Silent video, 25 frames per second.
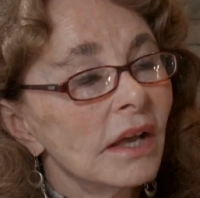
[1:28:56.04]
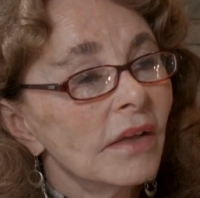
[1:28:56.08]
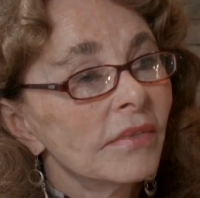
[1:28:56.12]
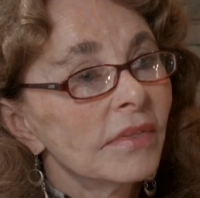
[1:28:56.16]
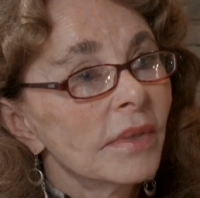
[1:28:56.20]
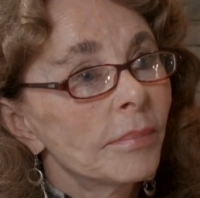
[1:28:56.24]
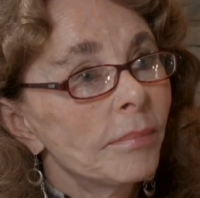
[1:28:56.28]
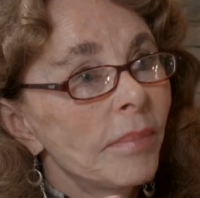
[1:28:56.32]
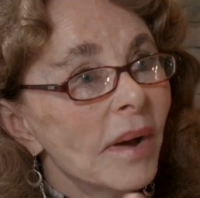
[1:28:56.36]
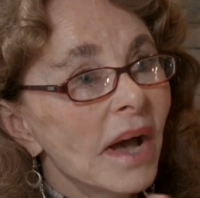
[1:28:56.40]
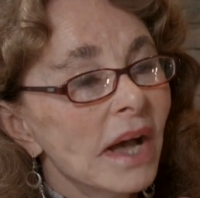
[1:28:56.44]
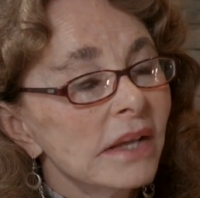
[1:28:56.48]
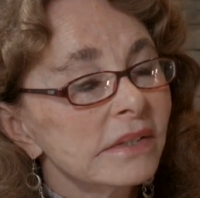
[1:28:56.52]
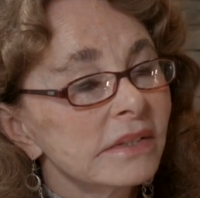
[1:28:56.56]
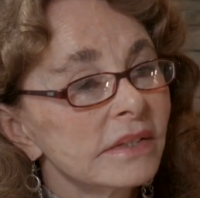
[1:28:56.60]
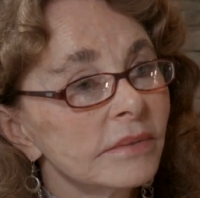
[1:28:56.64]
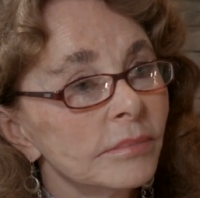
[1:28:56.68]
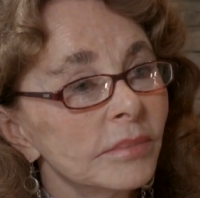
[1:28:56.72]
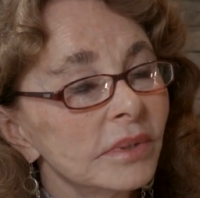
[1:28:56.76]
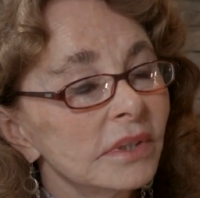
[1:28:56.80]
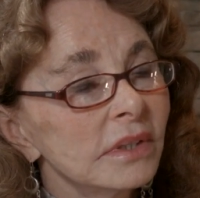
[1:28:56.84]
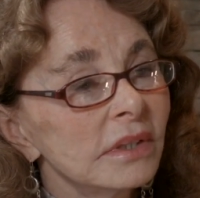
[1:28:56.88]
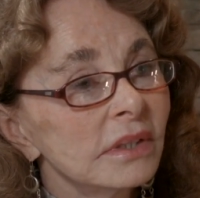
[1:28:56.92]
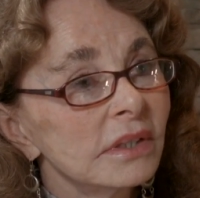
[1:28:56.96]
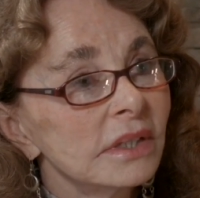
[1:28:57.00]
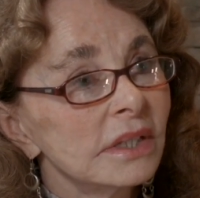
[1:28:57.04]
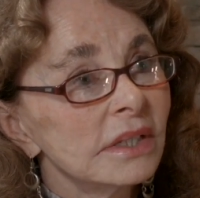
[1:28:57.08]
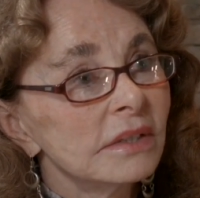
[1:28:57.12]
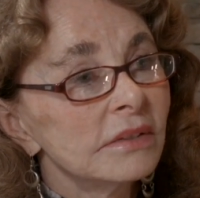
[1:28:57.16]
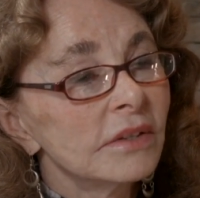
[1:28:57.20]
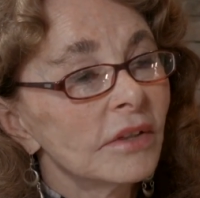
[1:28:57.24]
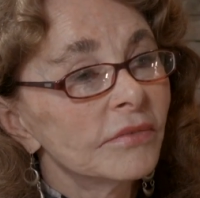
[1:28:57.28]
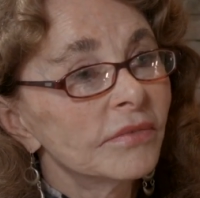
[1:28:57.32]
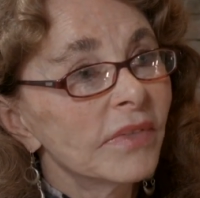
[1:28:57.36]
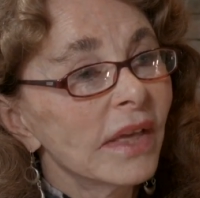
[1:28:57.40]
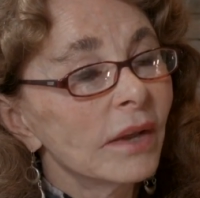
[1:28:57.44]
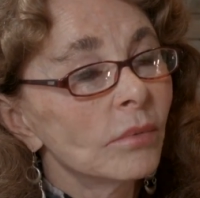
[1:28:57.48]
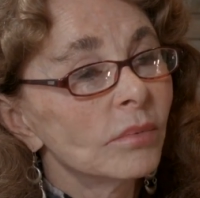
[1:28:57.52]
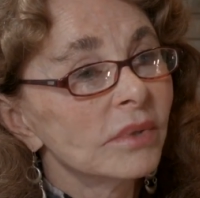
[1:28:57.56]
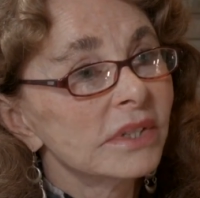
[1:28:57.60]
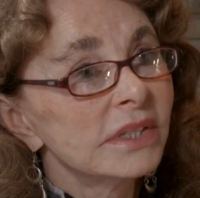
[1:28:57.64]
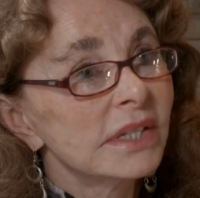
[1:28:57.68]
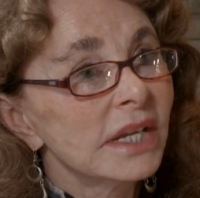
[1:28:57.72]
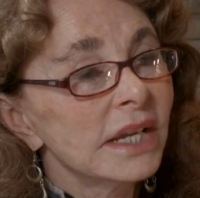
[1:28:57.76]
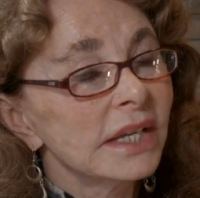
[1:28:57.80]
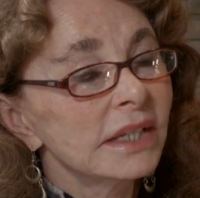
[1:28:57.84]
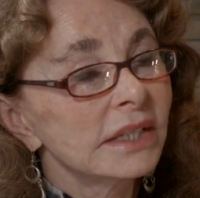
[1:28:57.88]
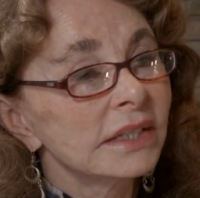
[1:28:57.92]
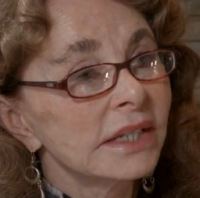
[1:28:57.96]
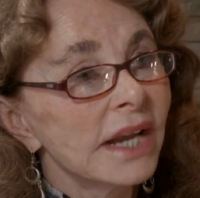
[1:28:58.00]
the possibility that they would
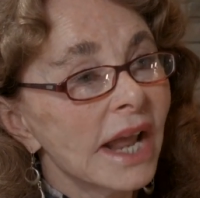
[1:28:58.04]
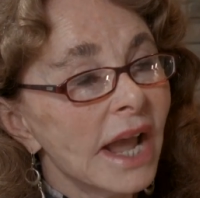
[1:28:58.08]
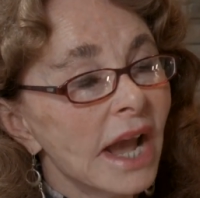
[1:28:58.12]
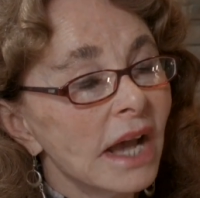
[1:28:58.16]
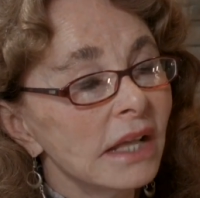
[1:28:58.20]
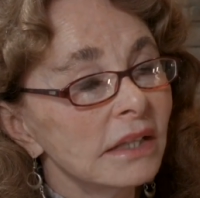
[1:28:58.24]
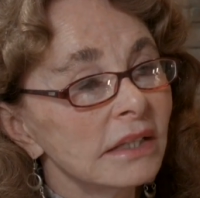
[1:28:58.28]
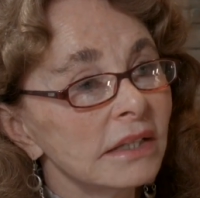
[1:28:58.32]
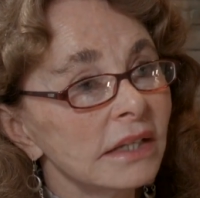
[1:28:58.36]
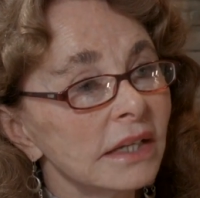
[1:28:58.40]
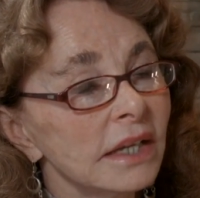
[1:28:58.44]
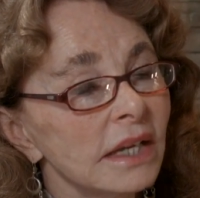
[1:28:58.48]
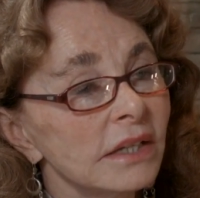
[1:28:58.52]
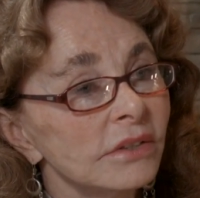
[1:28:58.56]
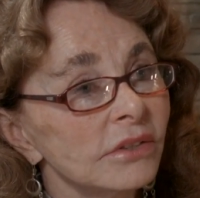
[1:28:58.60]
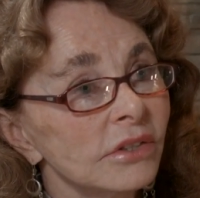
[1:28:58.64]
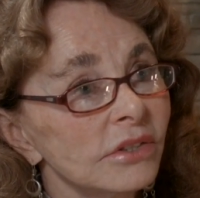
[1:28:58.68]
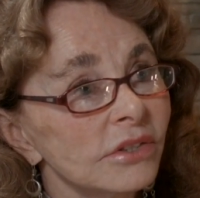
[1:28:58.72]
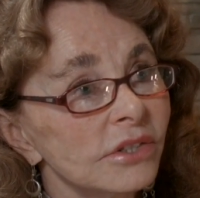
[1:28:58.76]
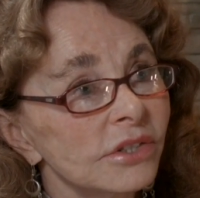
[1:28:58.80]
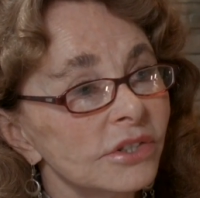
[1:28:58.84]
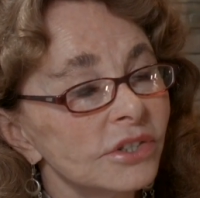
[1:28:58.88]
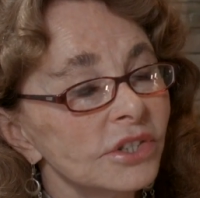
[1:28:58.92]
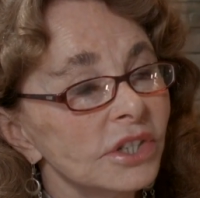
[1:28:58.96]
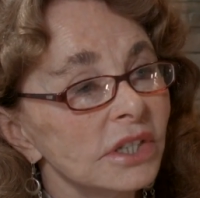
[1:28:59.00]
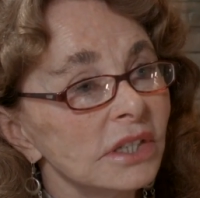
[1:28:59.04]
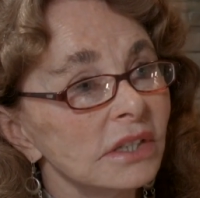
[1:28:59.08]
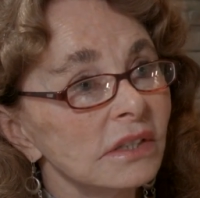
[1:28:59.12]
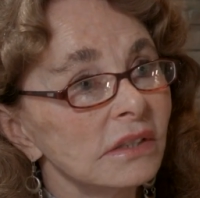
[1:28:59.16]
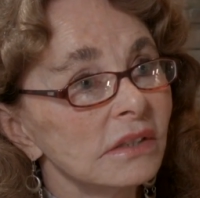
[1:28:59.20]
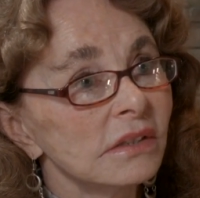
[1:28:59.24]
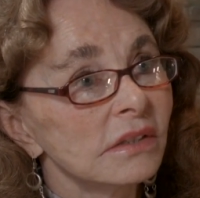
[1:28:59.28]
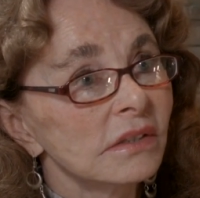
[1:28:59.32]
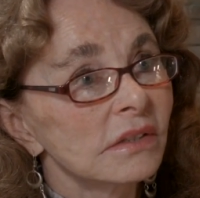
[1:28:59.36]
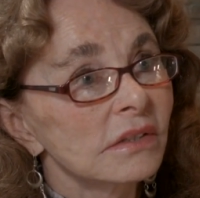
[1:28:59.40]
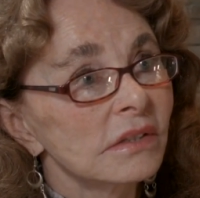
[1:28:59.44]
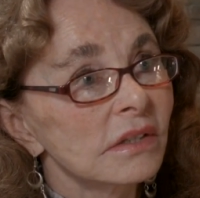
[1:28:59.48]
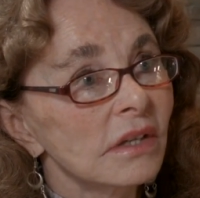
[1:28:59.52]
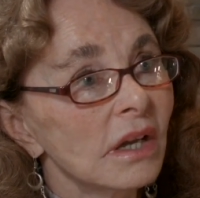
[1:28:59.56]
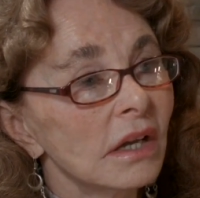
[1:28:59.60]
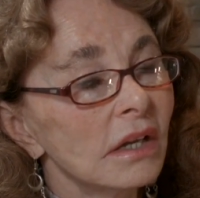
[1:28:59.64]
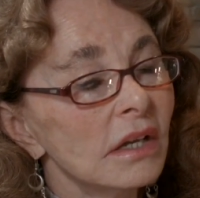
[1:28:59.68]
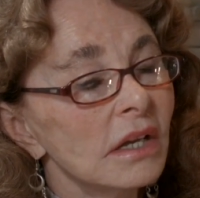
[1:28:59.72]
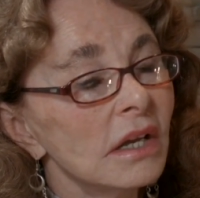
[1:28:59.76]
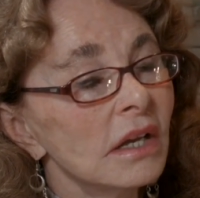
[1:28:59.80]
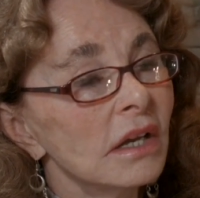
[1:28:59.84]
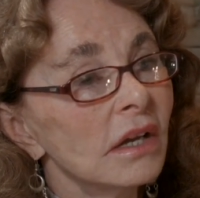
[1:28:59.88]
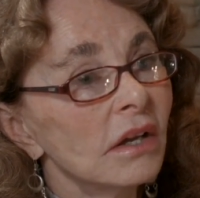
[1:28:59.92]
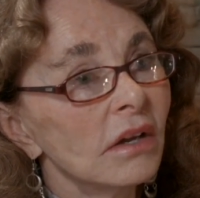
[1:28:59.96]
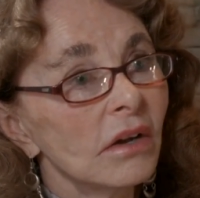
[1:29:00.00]
take an alligator's genes
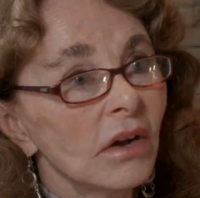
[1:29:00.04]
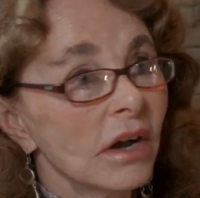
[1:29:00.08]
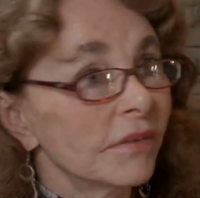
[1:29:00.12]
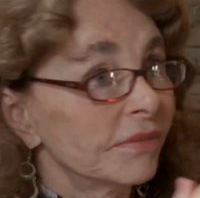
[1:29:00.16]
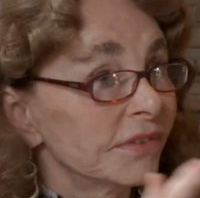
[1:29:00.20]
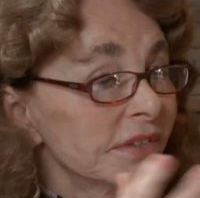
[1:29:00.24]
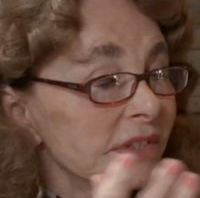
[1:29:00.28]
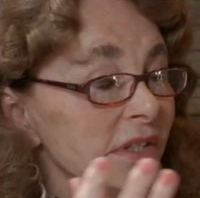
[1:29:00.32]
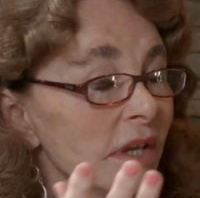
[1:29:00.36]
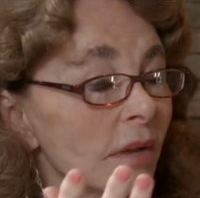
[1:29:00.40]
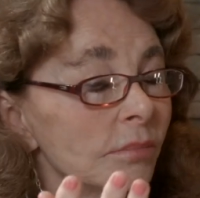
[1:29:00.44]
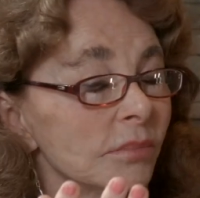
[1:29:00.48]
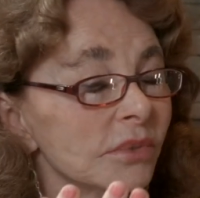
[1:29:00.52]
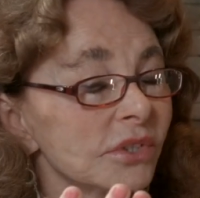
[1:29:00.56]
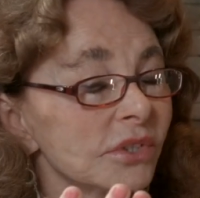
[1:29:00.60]
of some